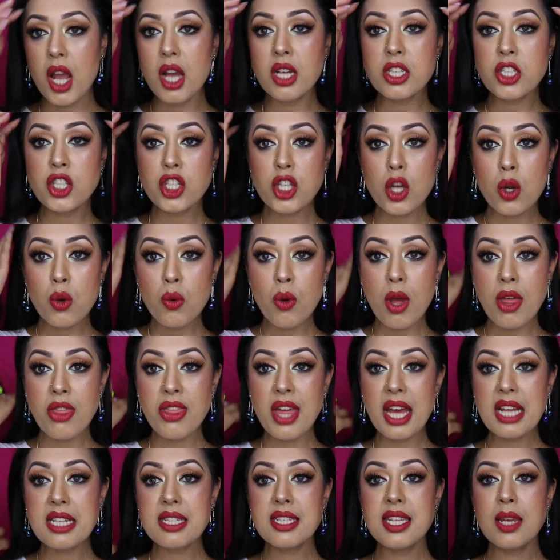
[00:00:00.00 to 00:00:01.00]
So
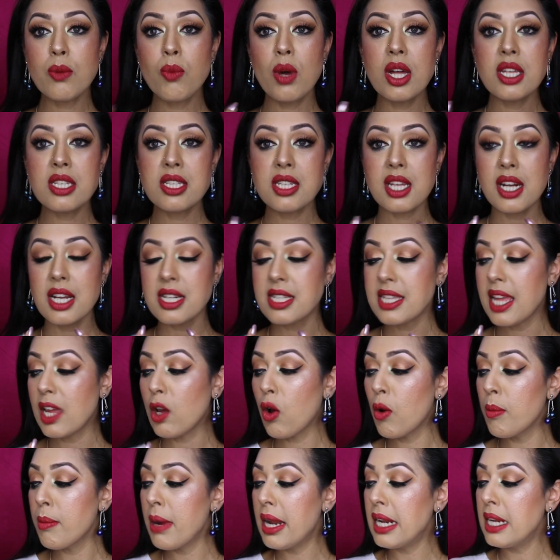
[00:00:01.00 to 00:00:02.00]
that's it. What else can I say?
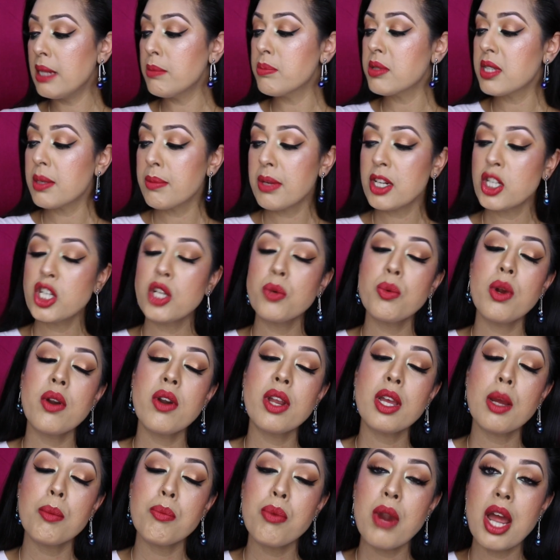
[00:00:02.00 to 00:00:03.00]
On my lips, I'm actually
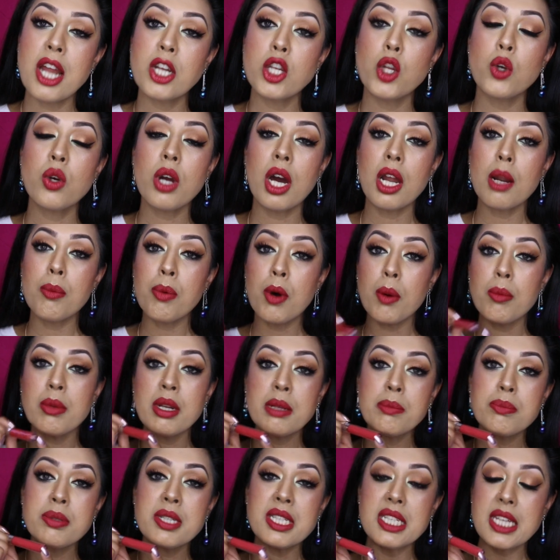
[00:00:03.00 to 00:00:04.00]
wearing a brand new Colourpop
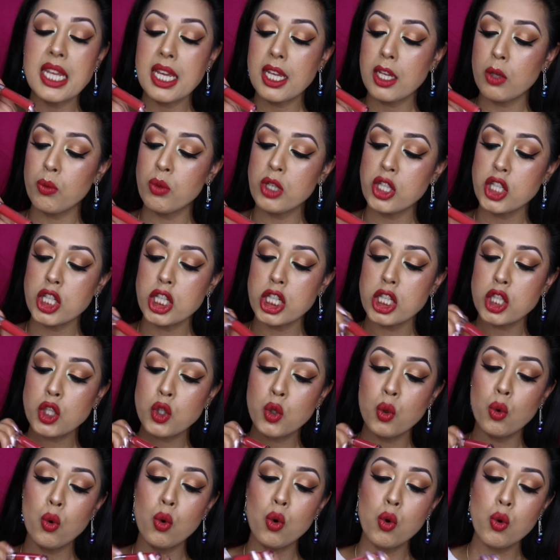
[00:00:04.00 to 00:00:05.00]
lipstick, which is
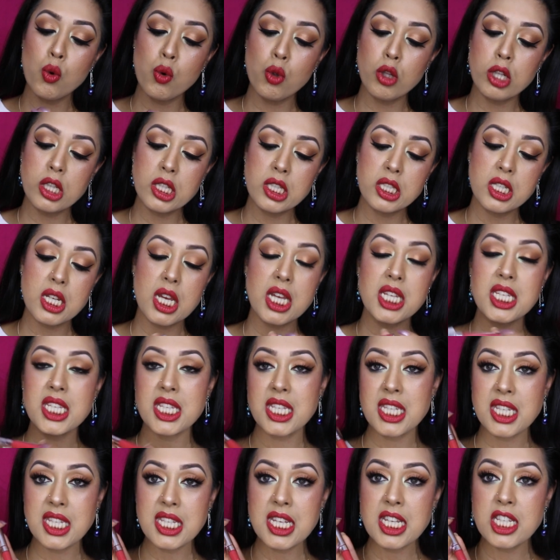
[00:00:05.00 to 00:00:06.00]
called
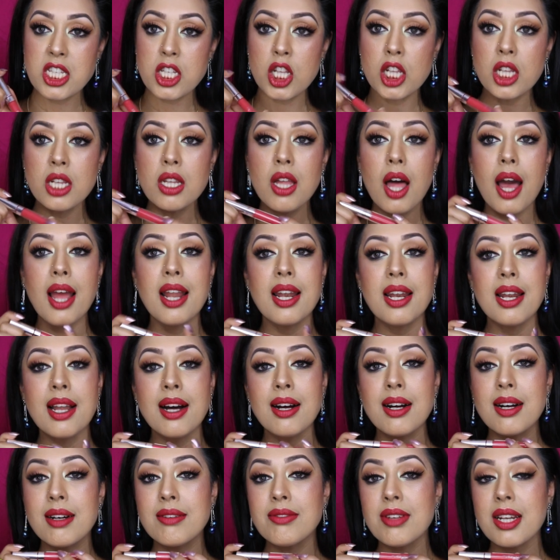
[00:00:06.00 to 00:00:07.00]
Sizzle. I
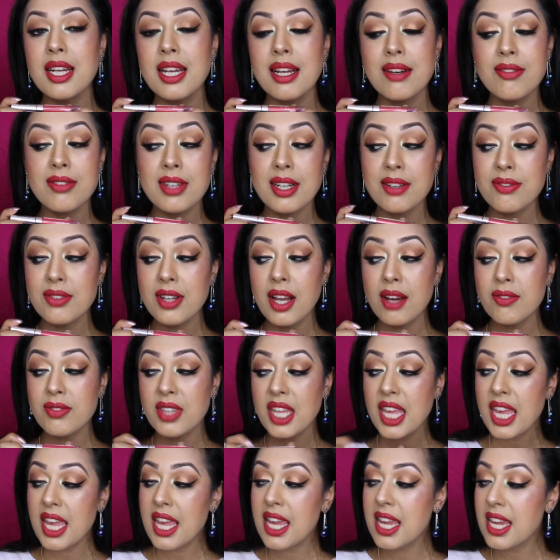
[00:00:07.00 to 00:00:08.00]
love, love, love, love
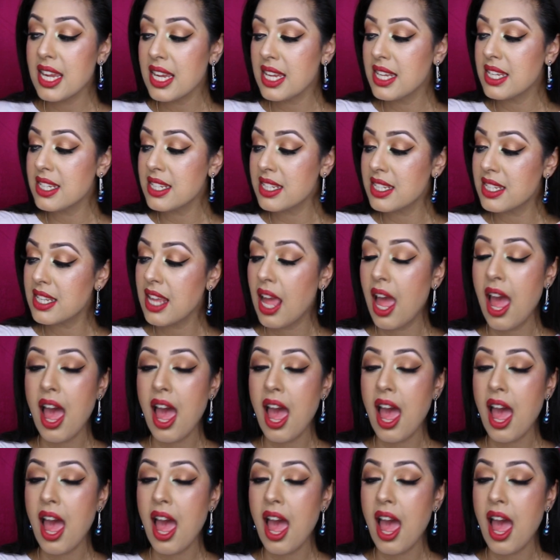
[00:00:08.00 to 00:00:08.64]
this.